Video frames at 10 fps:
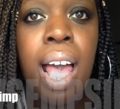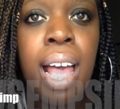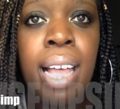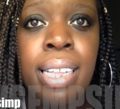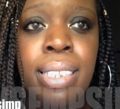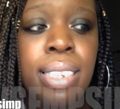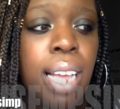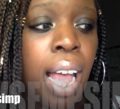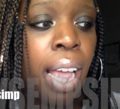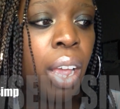and
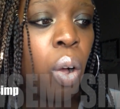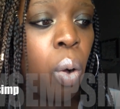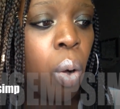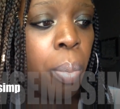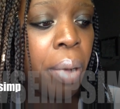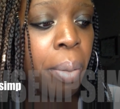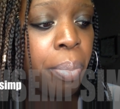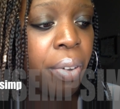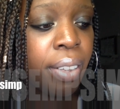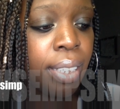I hope and
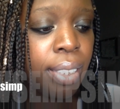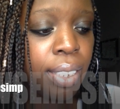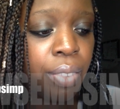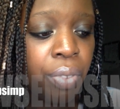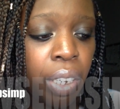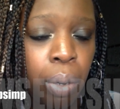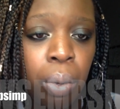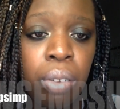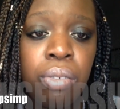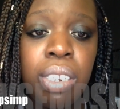pray that this video
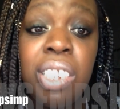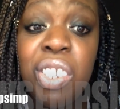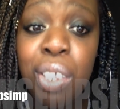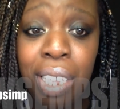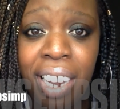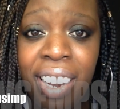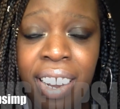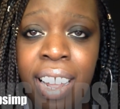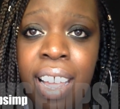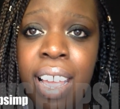will reach
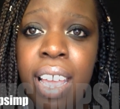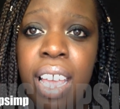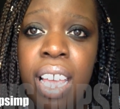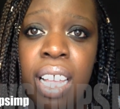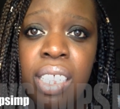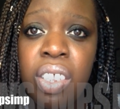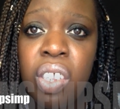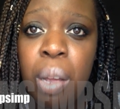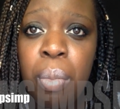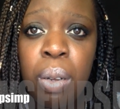there and
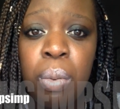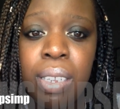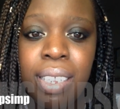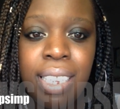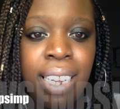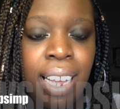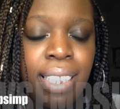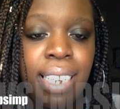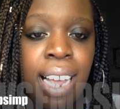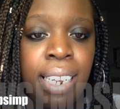someone will see
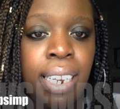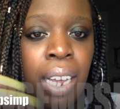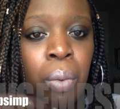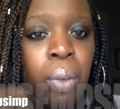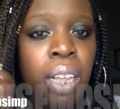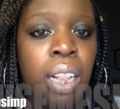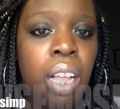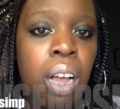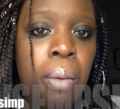it and they will